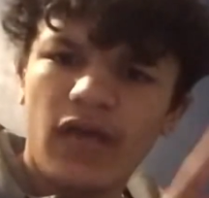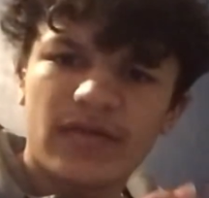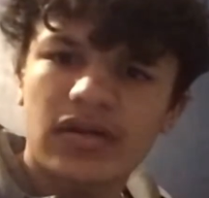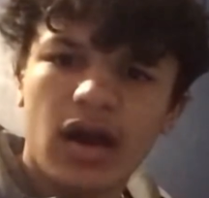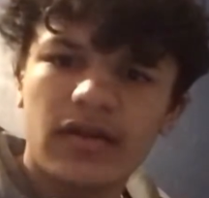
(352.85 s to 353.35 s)

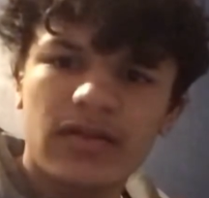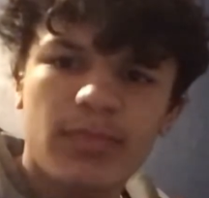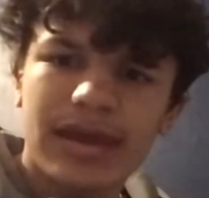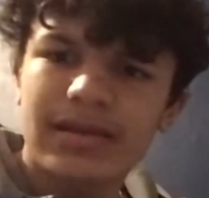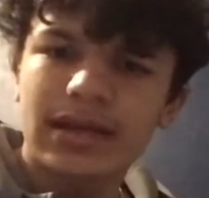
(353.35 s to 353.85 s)
It's
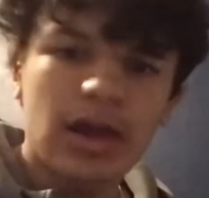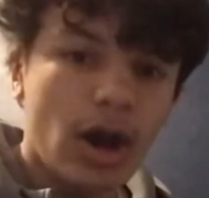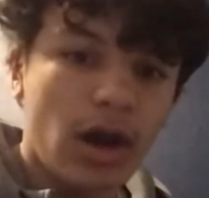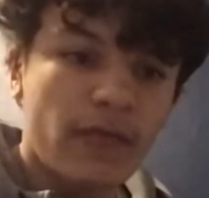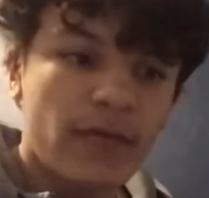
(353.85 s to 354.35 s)
basically
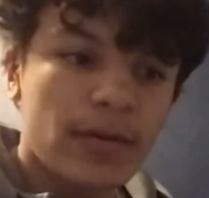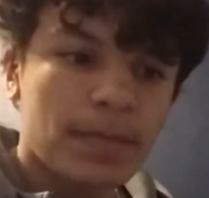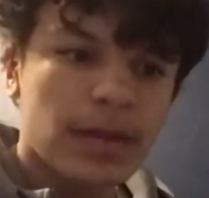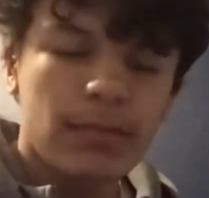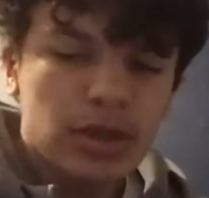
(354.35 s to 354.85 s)
Earth,
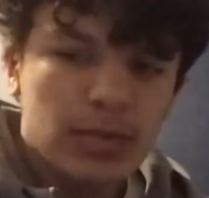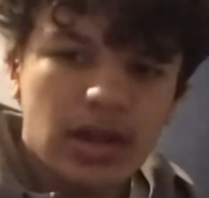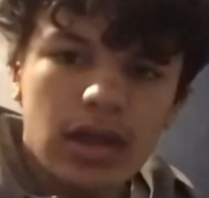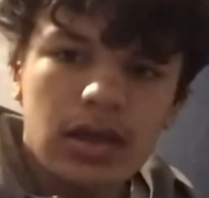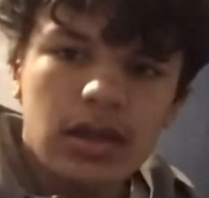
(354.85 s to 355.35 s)
but
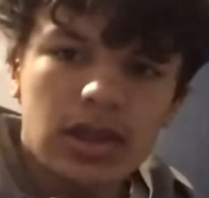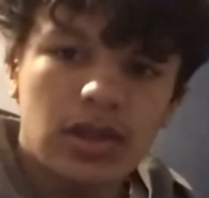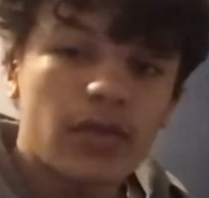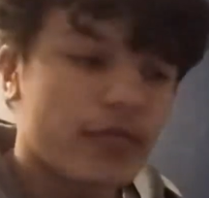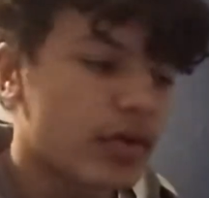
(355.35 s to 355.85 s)
it's
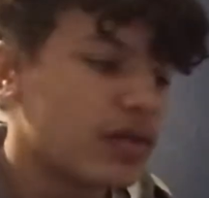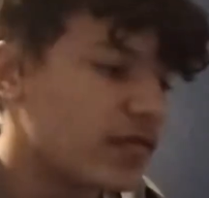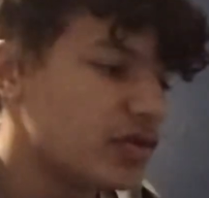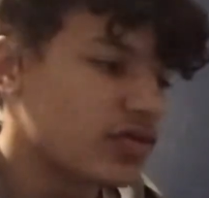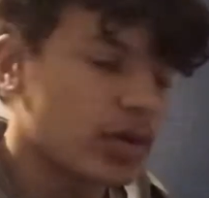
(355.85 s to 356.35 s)
like really
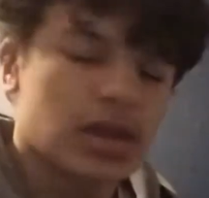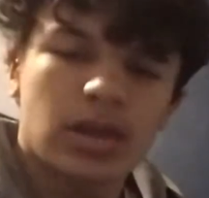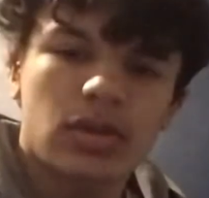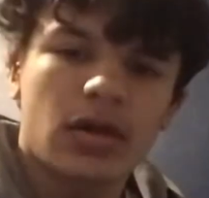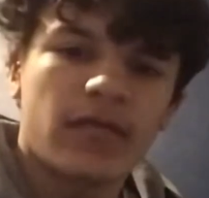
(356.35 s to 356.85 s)
futuristic and
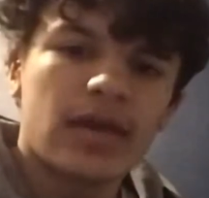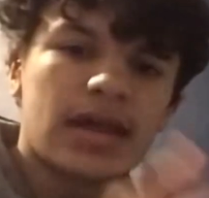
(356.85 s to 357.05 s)
stuff.